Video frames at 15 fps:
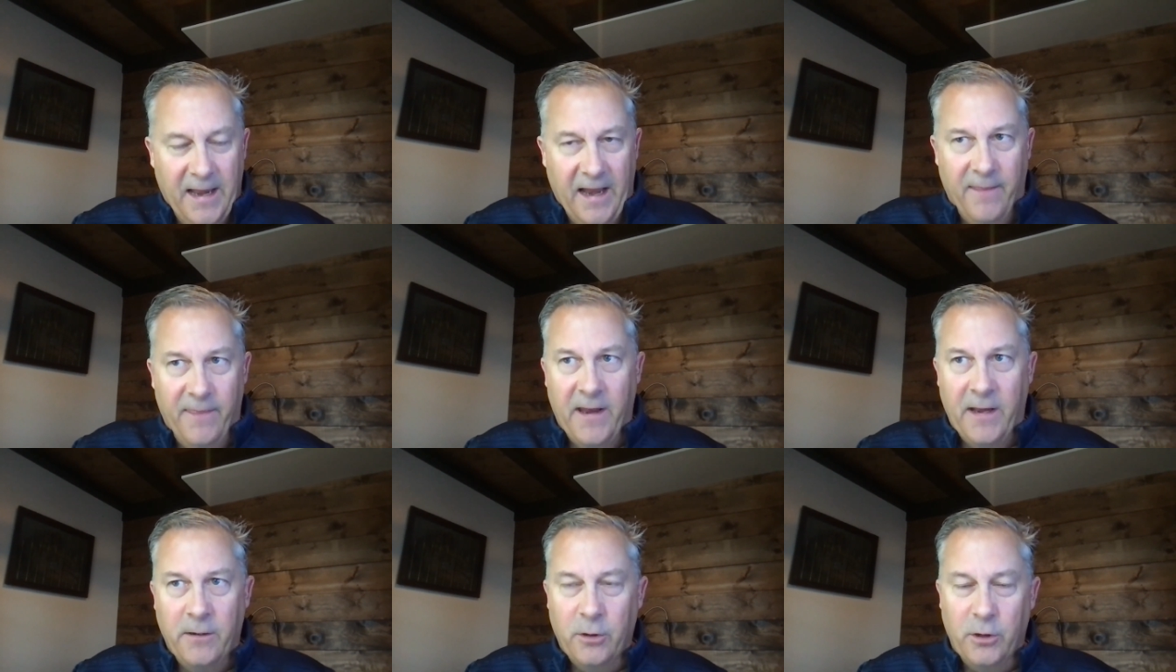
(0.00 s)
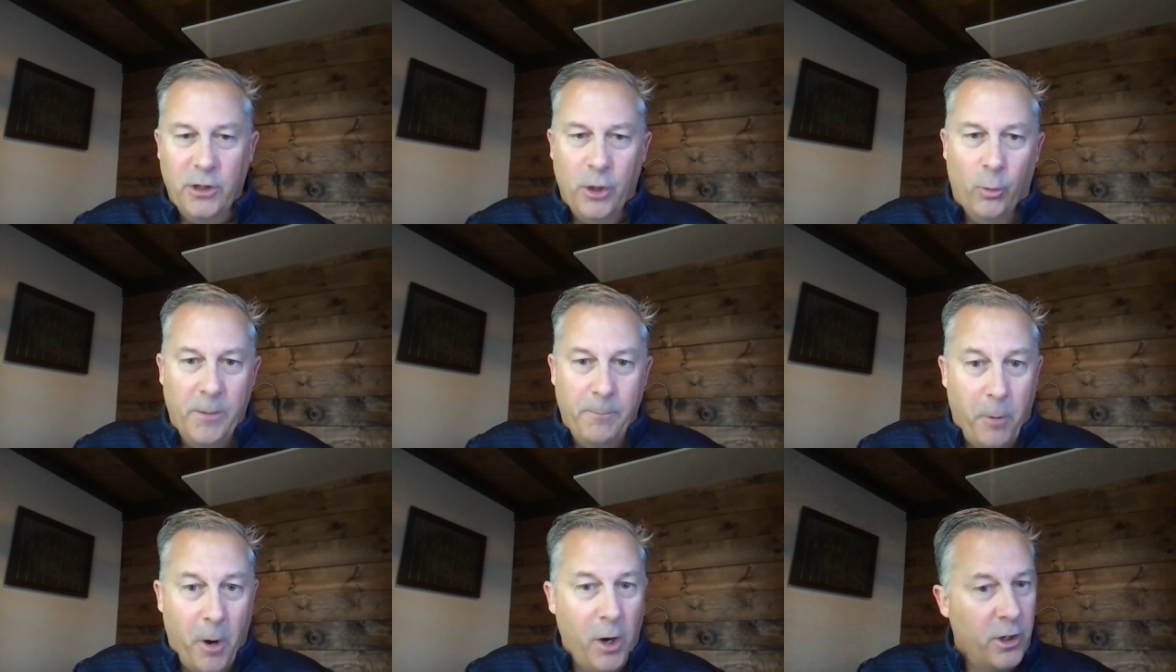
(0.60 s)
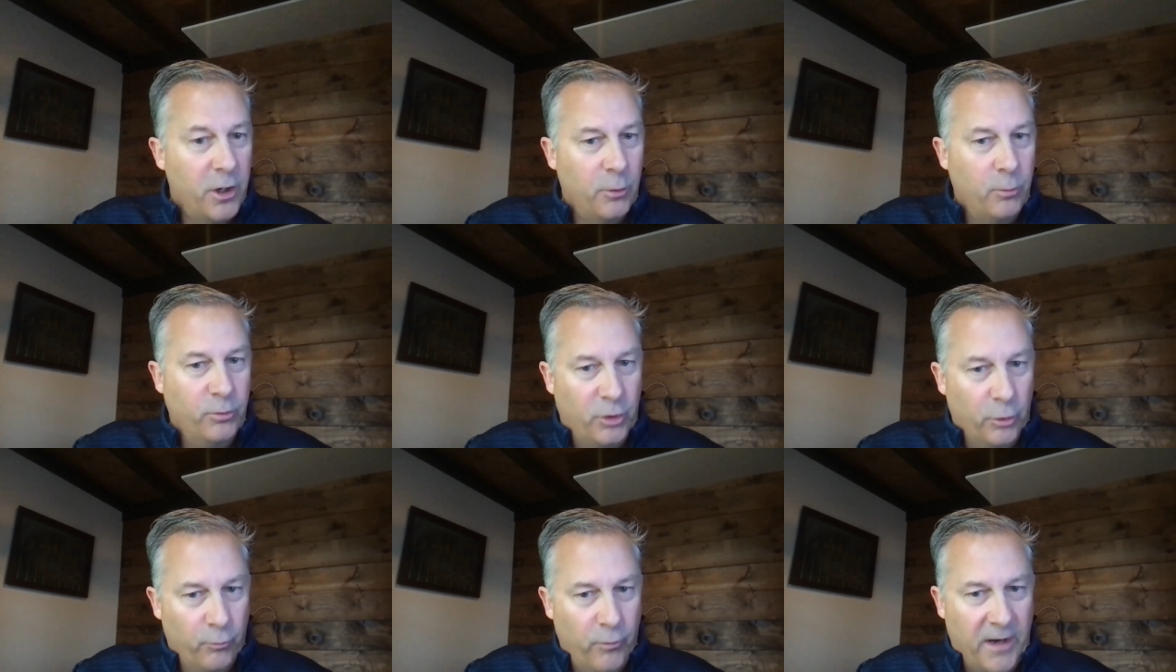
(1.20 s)
And then, we
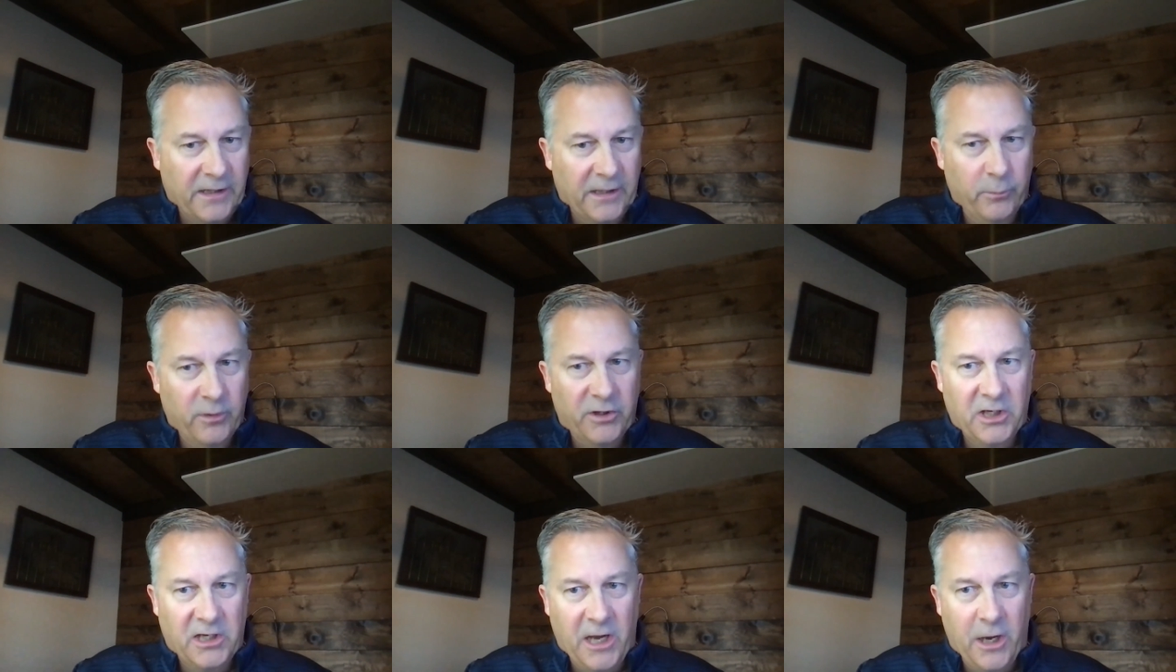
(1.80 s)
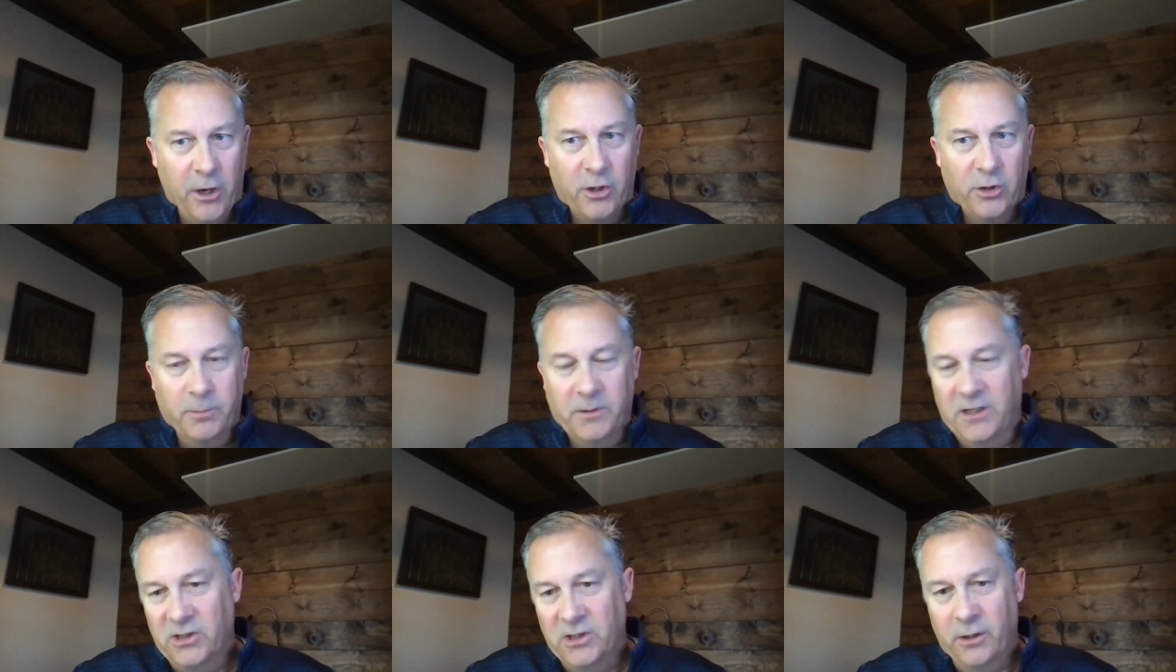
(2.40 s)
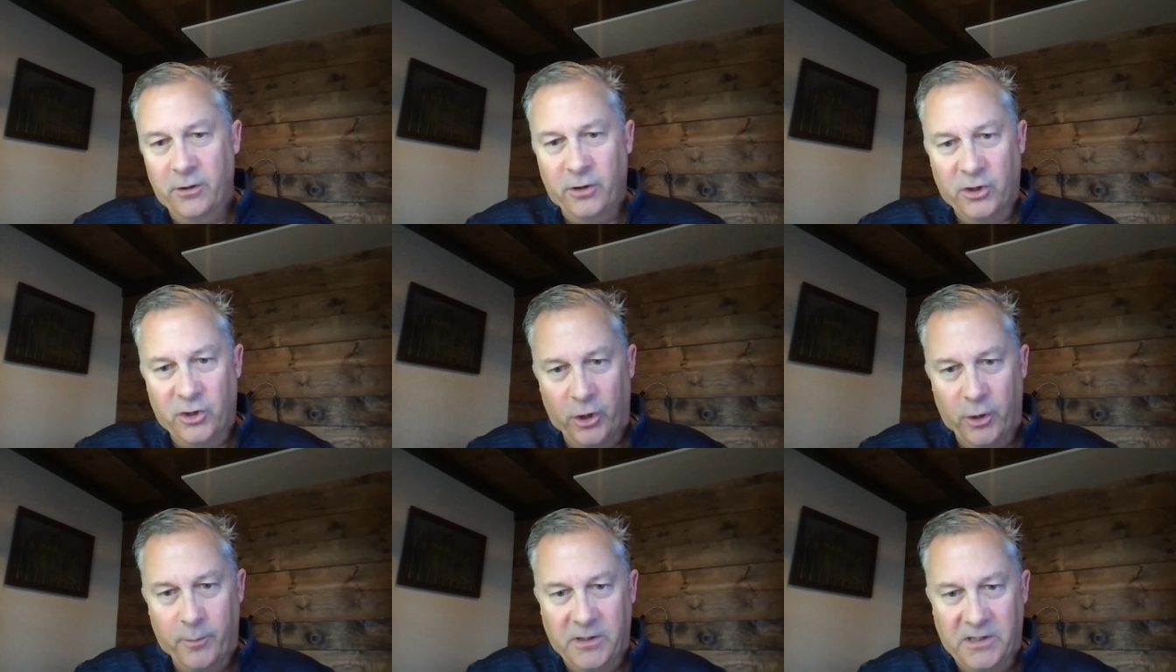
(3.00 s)
partnered directly with the carriers because they're
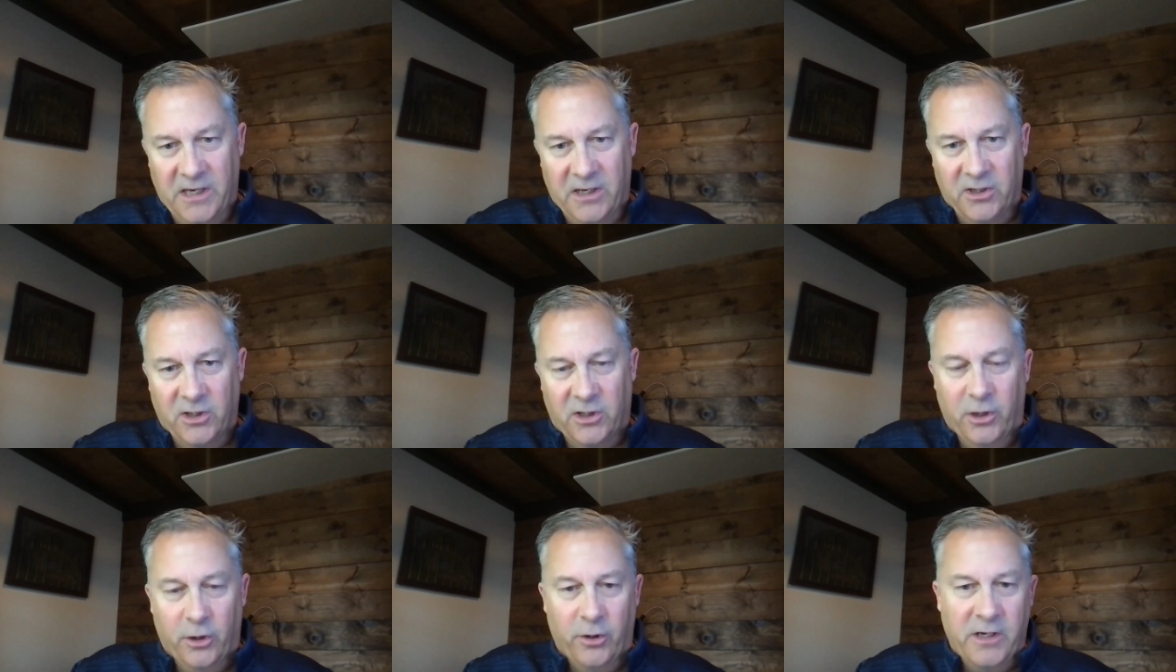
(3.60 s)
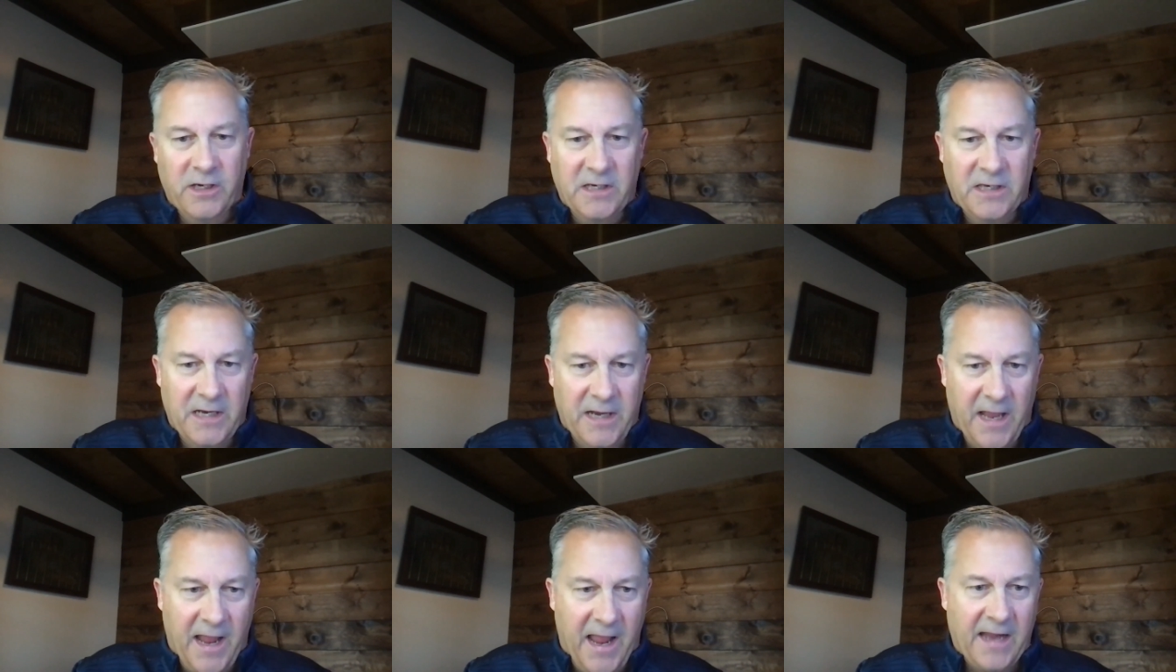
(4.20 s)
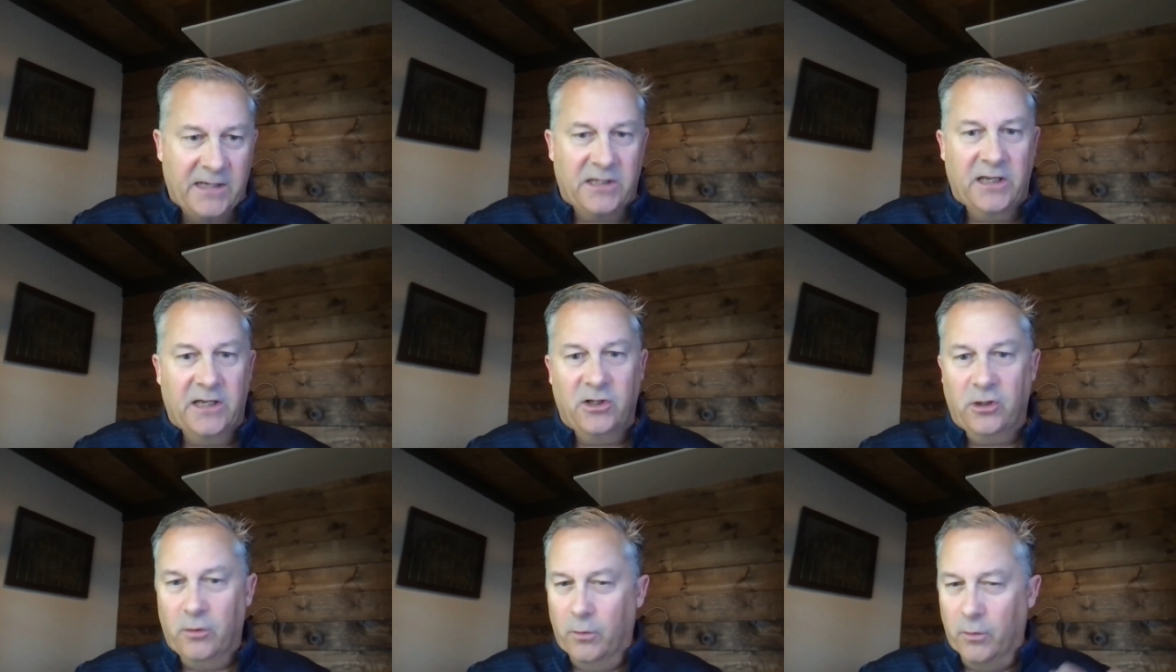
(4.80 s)
concerned about data security, data
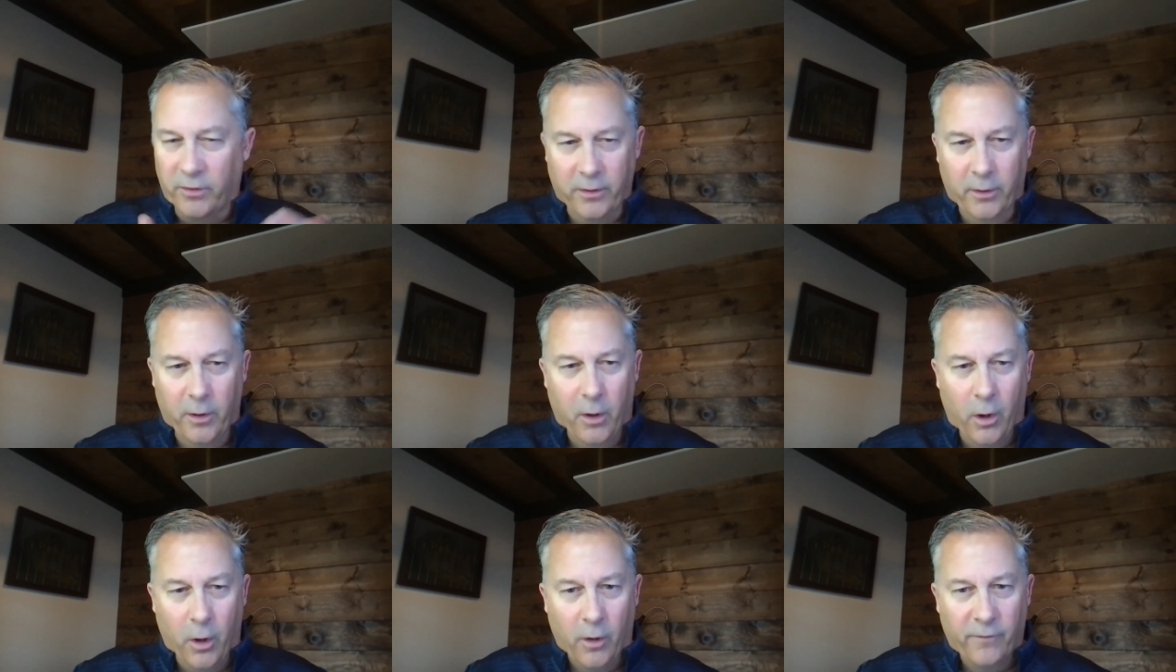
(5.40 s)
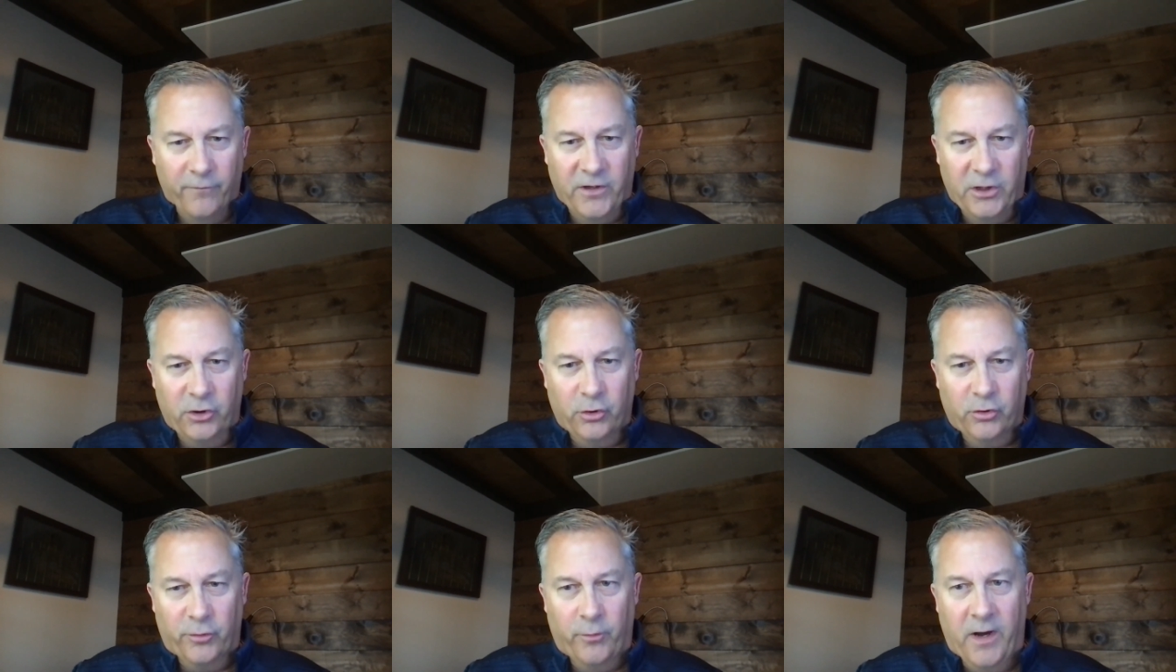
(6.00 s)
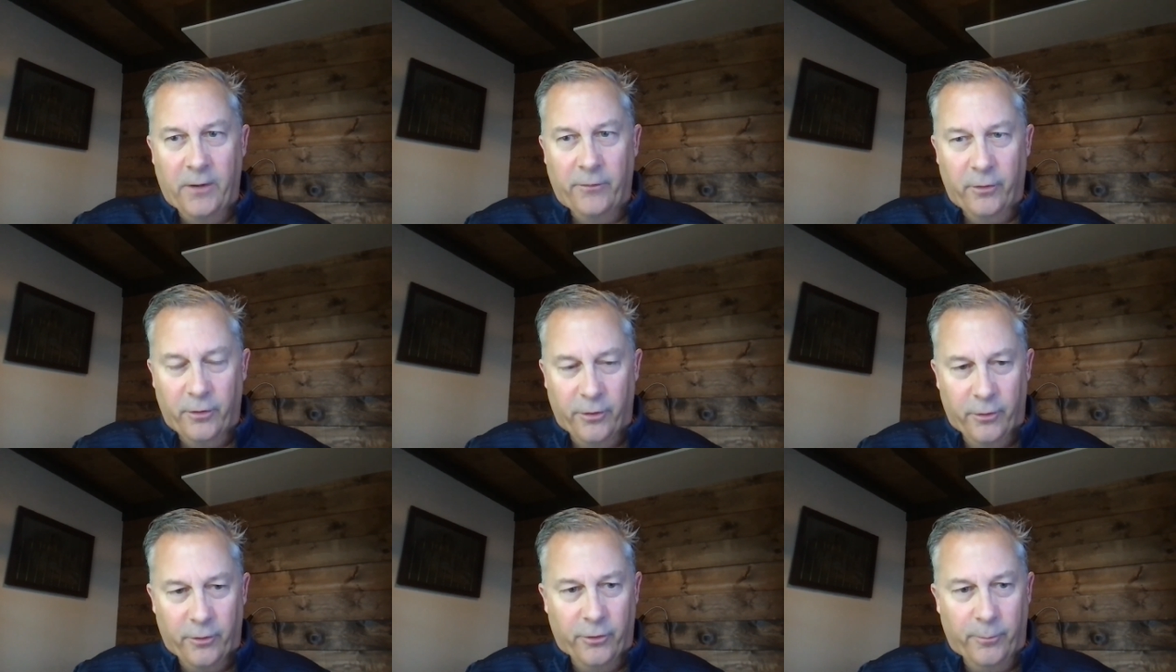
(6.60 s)
access, all of the issues around
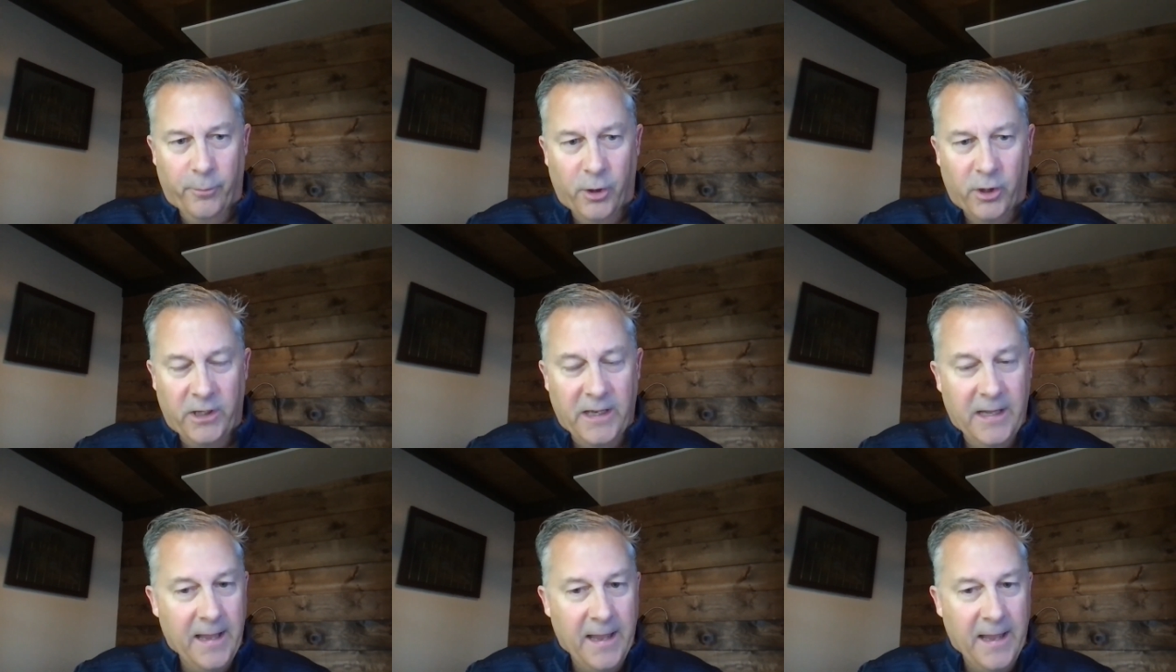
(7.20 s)
their book.